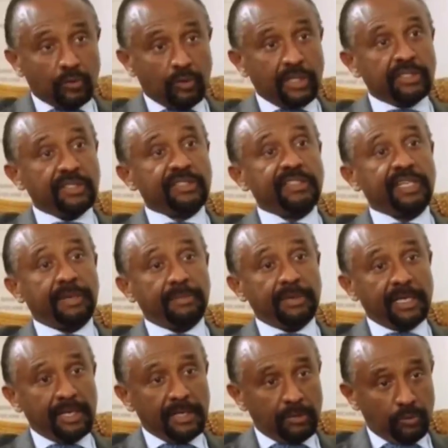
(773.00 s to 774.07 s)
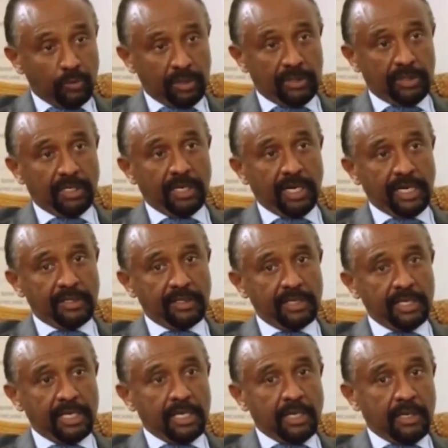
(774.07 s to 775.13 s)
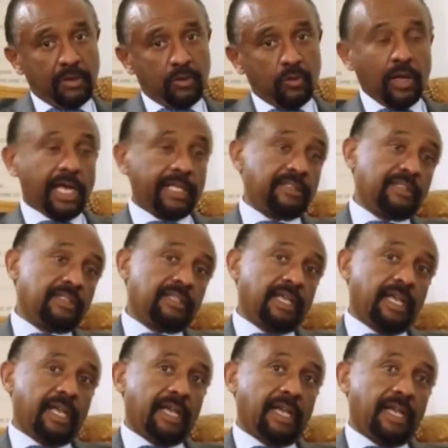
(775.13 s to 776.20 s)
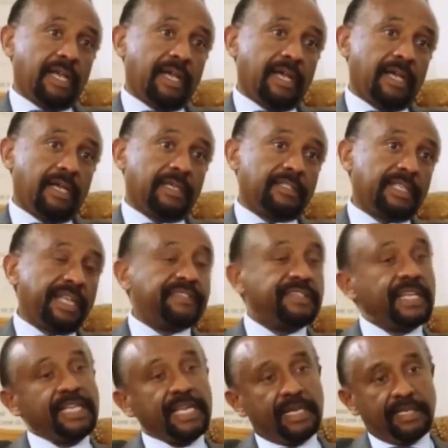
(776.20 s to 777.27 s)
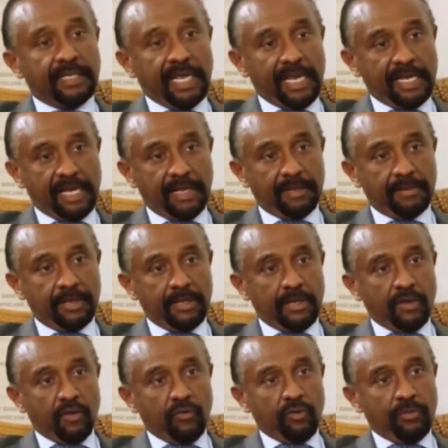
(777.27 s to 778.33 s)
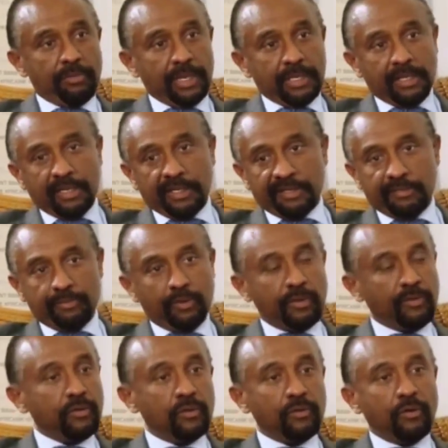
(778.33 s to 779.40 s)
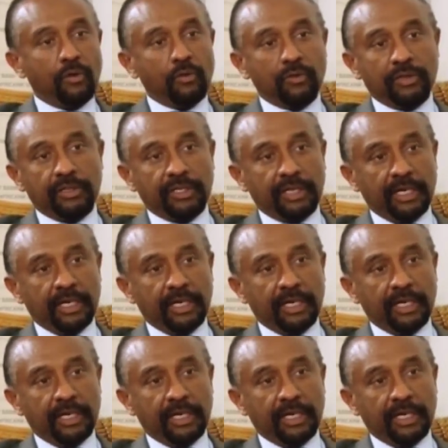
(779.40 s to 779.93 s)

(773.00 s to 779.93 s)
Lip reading: two regions are beginning to integrate. Look at Tanzania and Kenya. We built this beautiful road